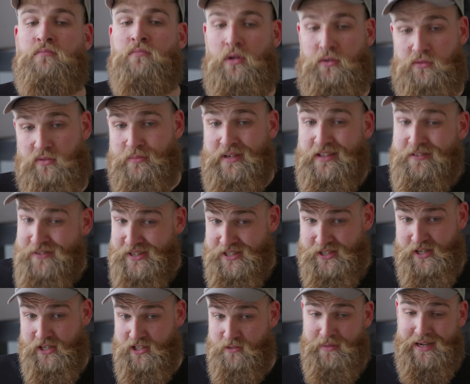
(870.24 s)
Ultimate
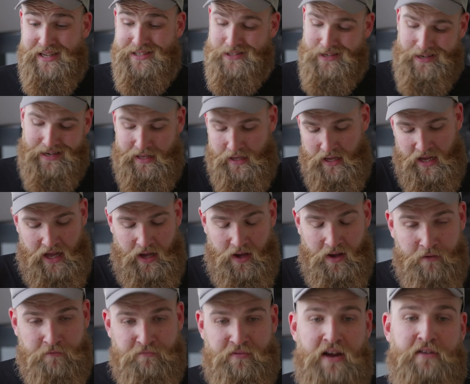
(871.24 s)
Fishing's basically
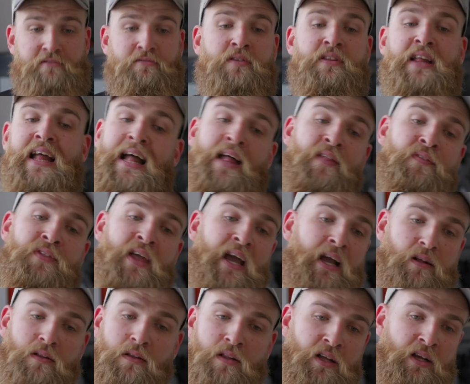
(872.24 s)
favorite end
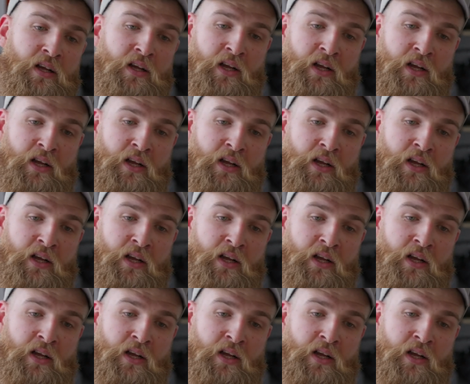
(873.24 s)
tackle.